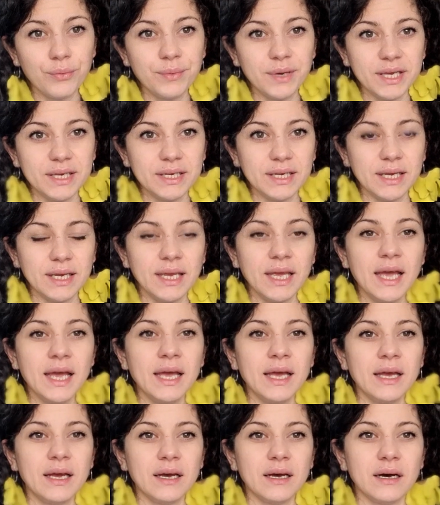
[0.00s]
many
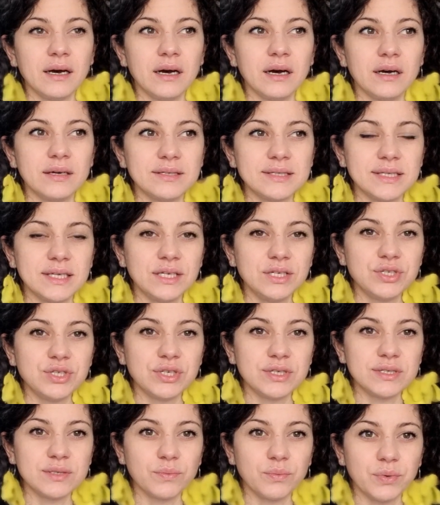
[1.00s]

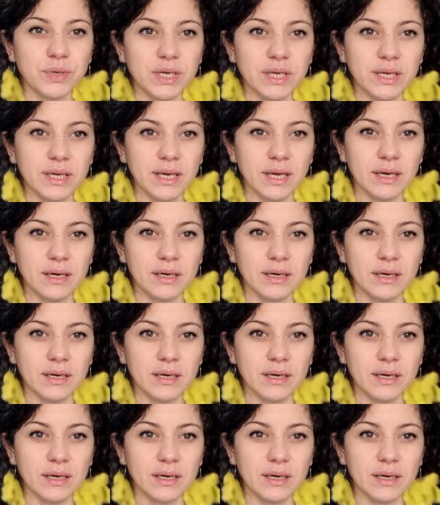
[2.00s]
stitches we